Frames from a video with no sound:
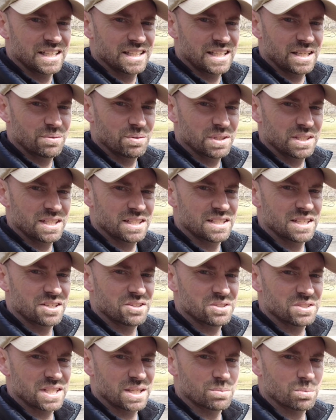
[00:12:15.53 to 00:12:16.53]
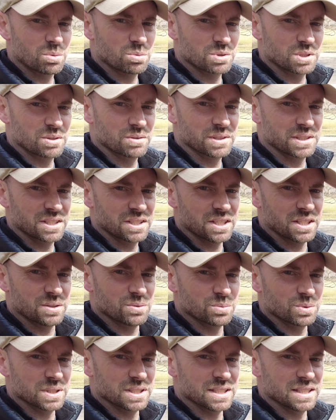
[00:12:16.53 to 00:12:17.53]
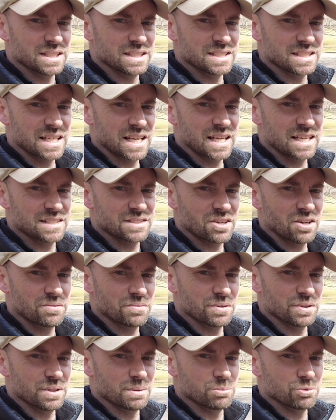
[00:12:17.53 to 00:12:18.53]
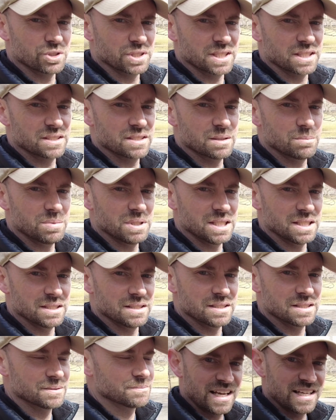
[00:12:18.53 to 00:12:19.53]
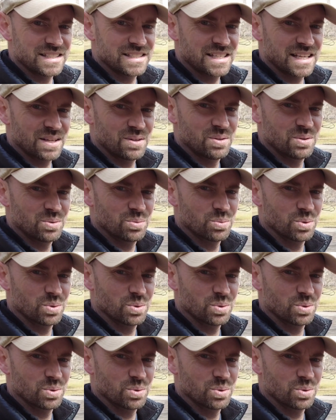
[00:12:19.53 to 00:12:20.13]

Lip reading: they really didn't understand what was going on when these guys offered them trinkets and beads and said,